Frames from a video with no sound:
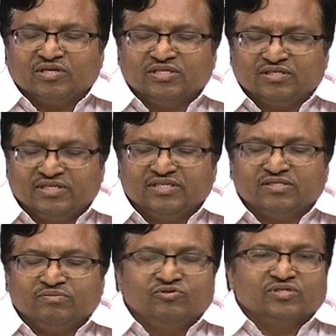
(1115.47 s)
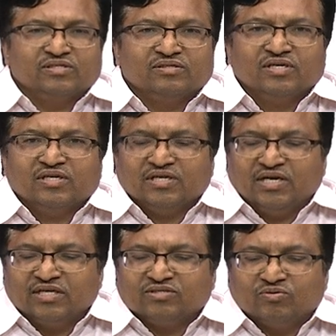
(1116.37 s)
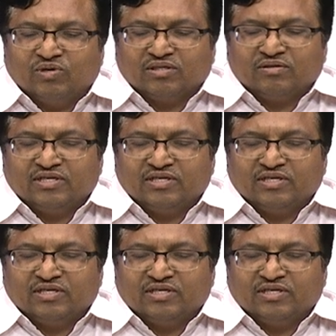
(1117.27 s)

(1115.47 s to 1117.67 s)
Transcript: redistribution and so on.